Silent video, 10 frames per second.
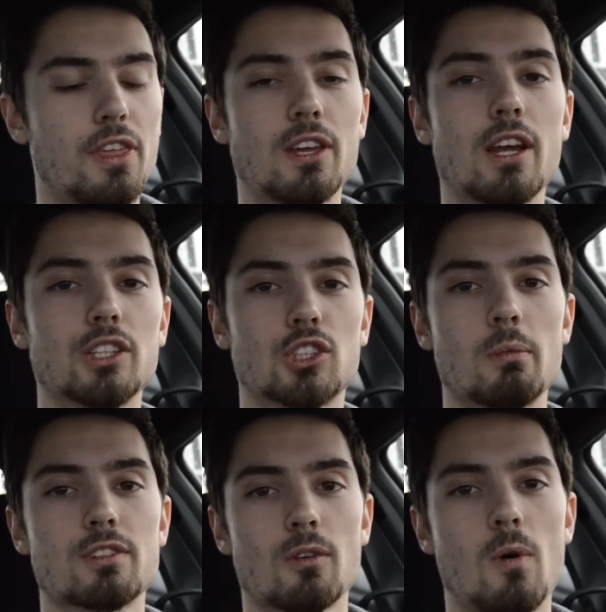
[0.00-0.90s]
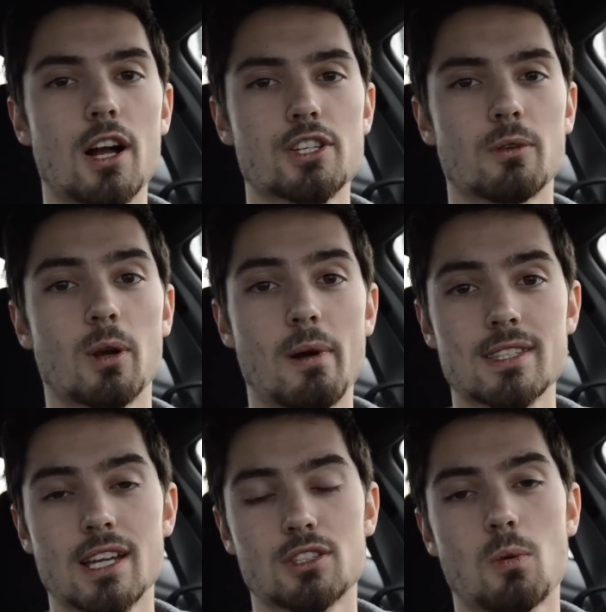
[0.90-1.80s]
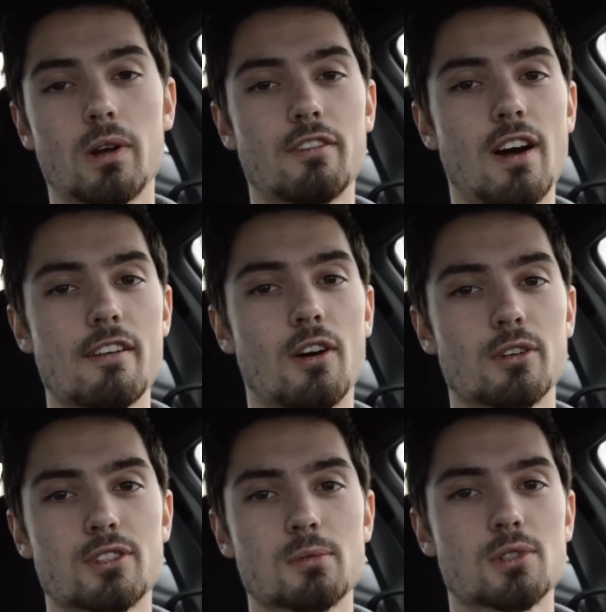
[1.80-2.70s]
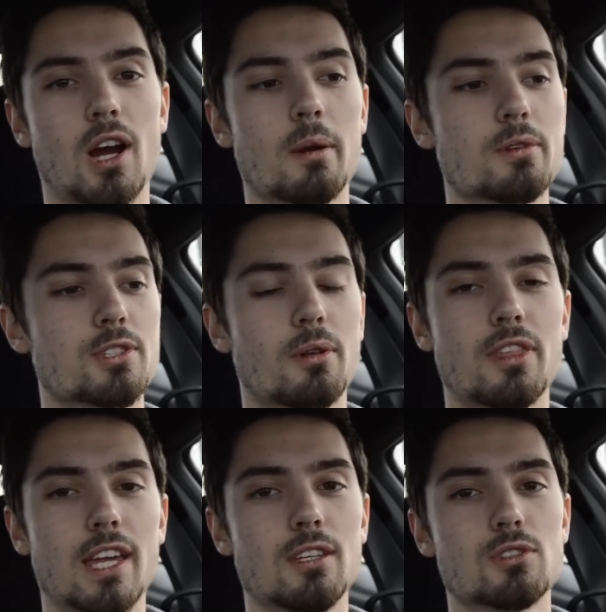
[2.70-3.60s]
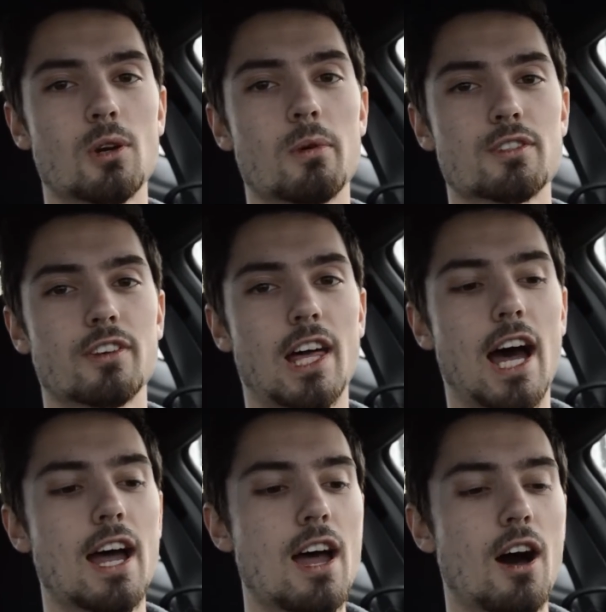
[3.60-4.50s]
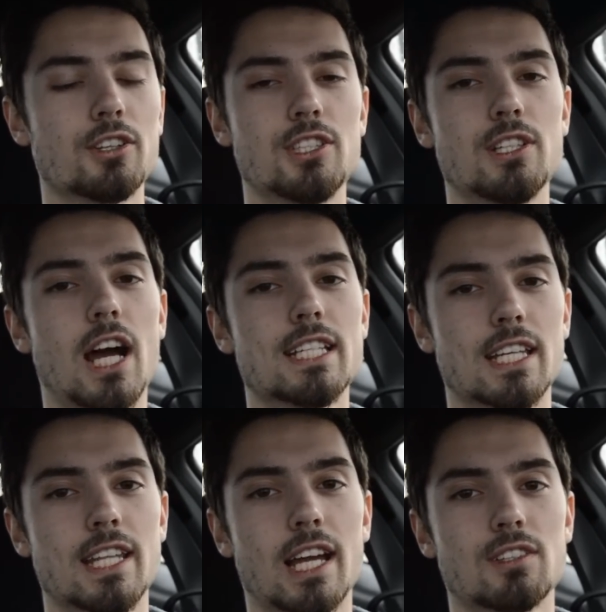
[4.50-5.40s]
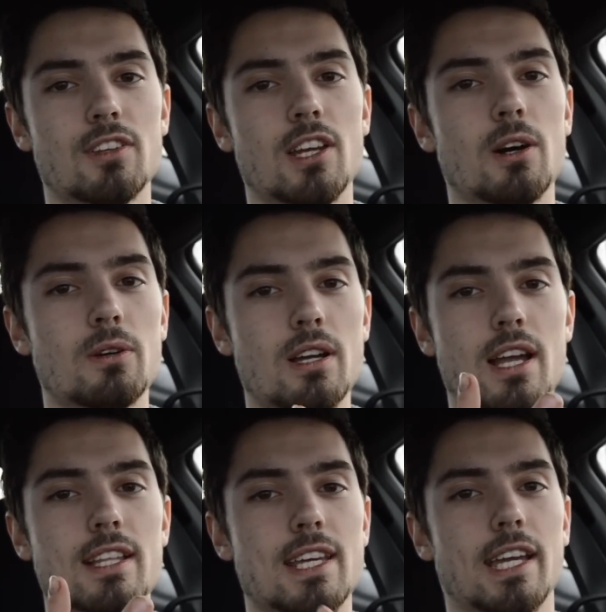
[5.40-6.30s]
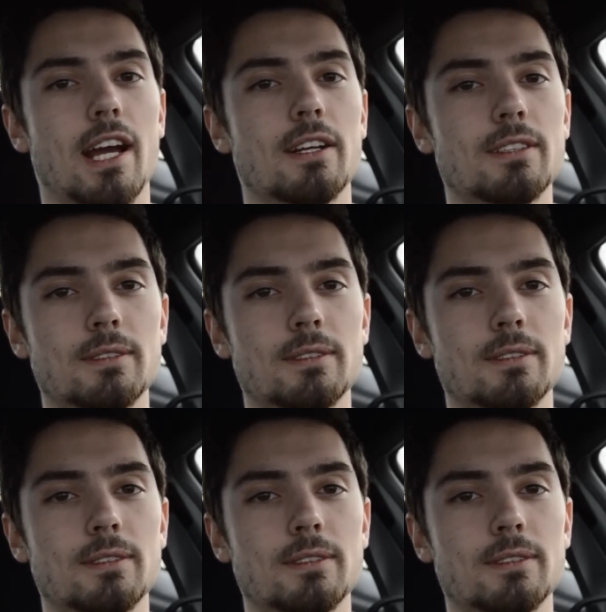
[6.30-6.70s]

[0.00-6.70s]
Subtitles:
Thank you guys so much for watching. We're about to hit 2,500 subscribers, so thank you so much for that. I'll see you guys in the next video, and take care.